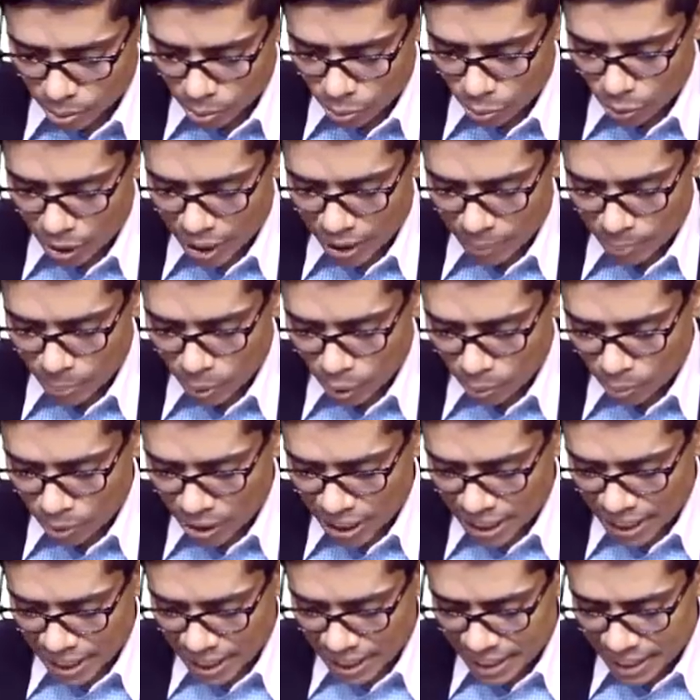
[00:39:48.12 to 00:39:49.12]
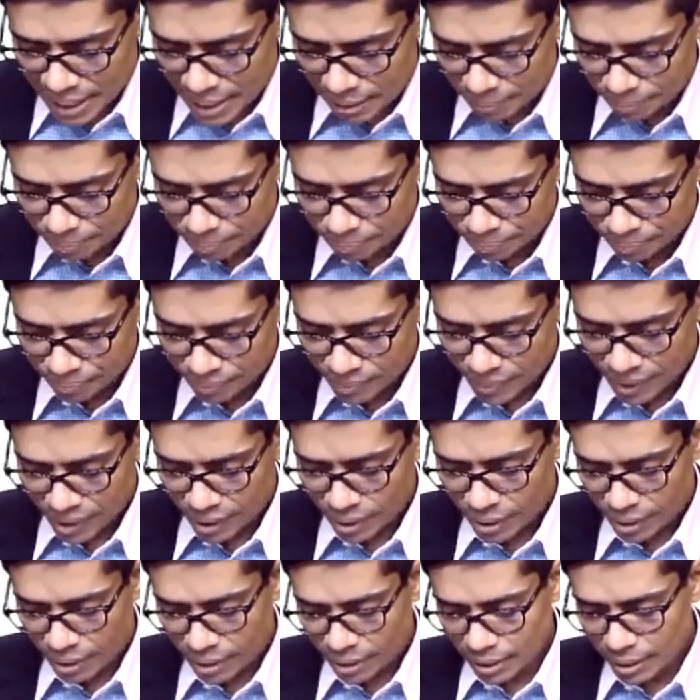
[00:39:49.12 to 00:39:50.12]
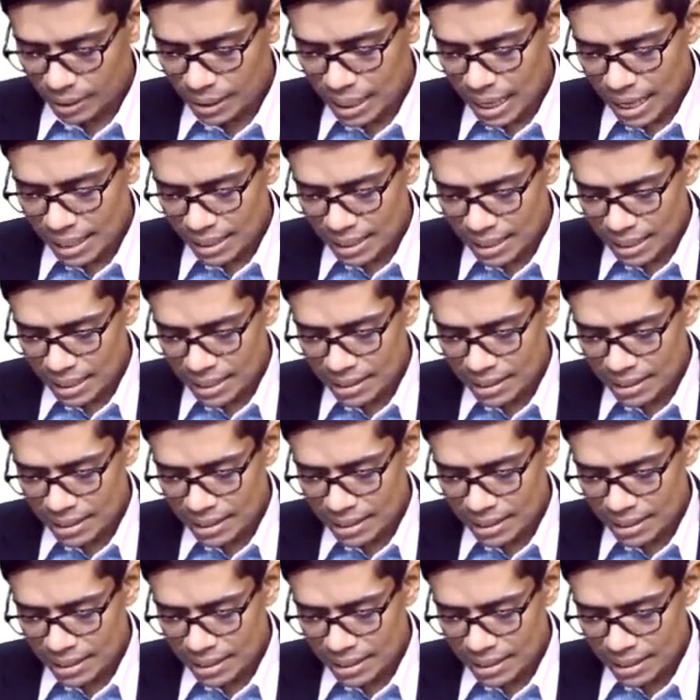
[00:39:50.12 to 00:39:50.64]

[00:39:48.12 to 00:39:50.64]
wake promoting area, that